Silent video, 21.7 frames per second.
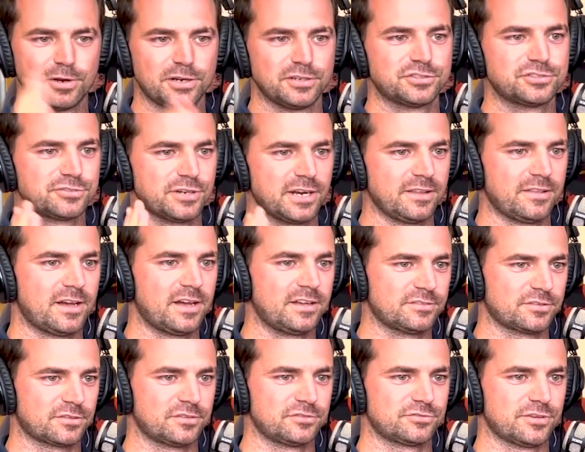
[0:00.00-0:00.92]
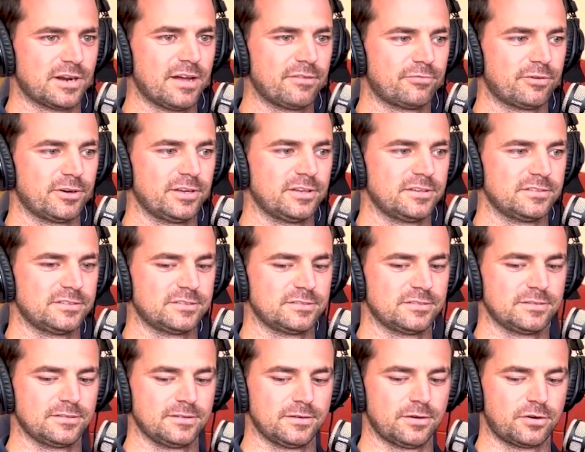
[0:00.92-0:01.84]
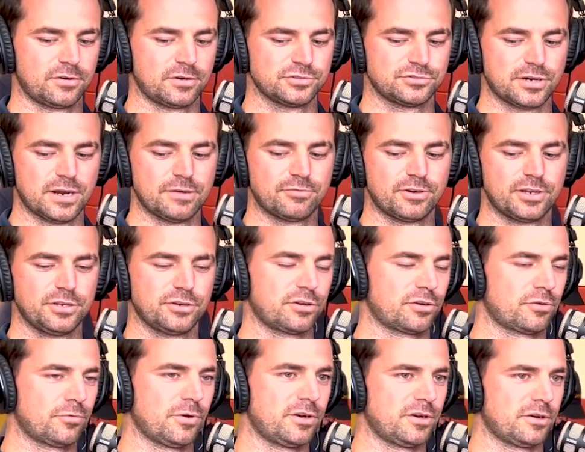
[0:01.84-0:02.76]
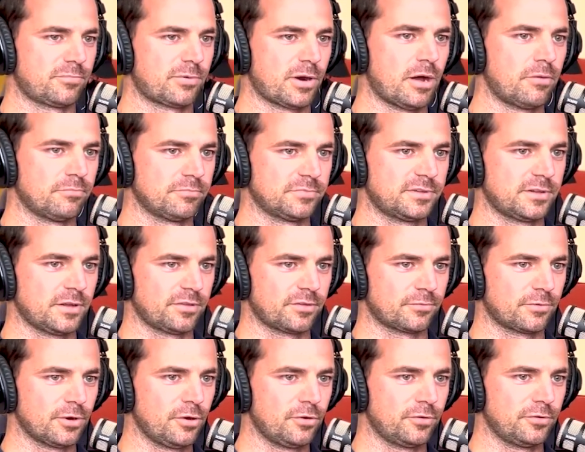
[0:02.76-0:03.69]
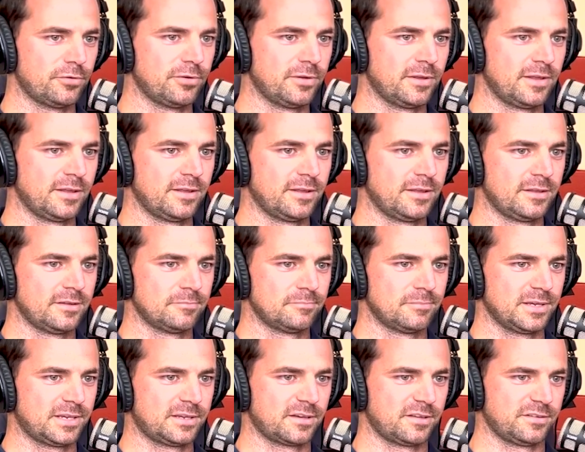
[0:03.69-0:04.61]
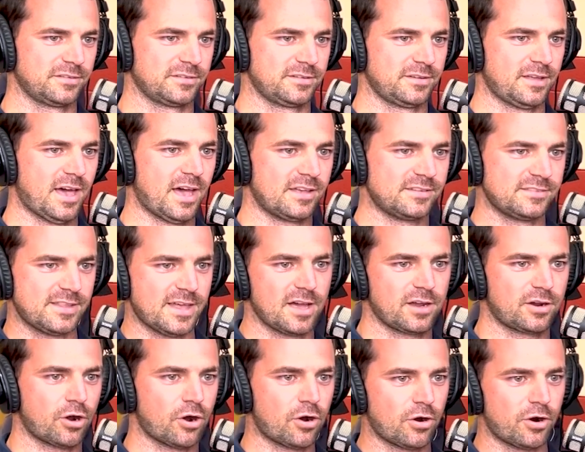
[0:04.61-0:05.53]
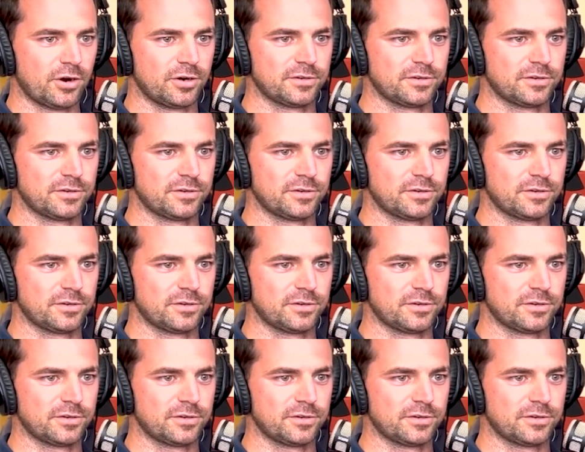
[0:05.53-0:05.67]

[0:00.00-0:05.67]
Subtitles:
straight lines on a driveway, you're going to run into problems down the road, because as that car